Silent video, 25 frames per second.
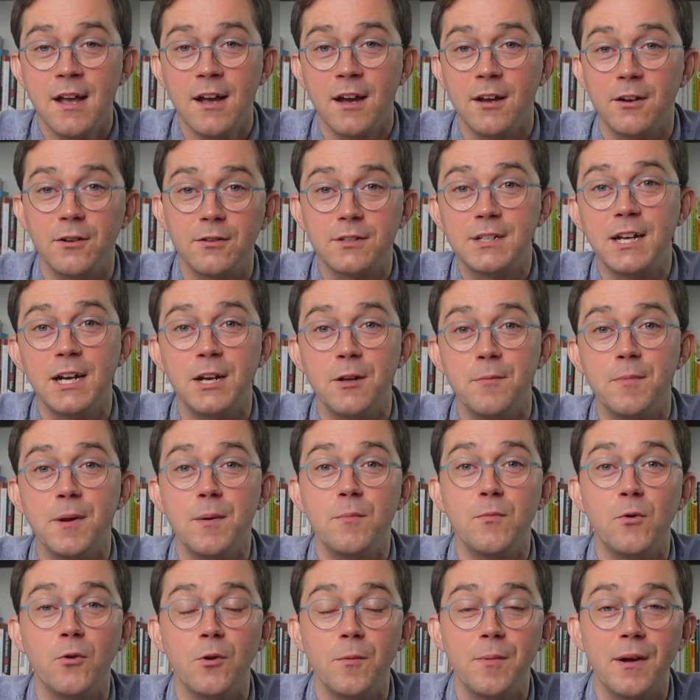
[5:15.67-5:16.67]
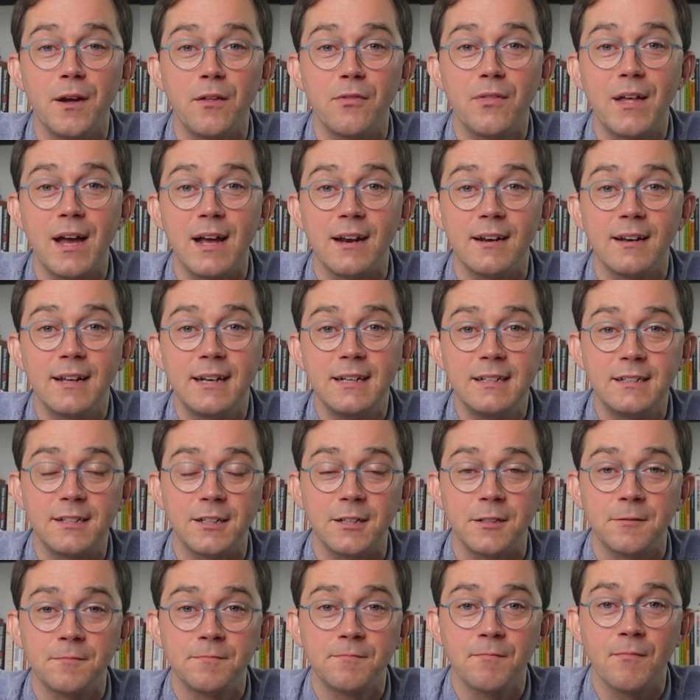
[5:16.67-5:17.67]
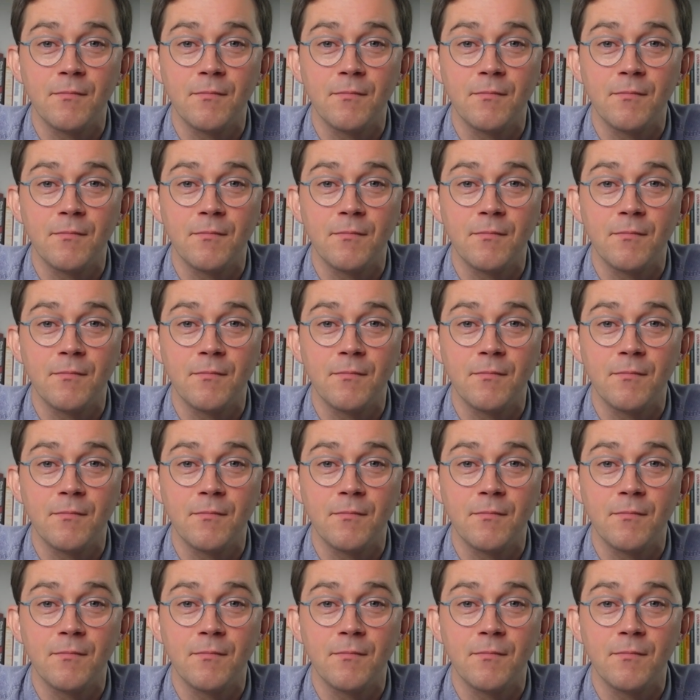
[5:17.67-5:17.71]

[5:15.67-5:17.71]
and I'll tell you a bit more about that later.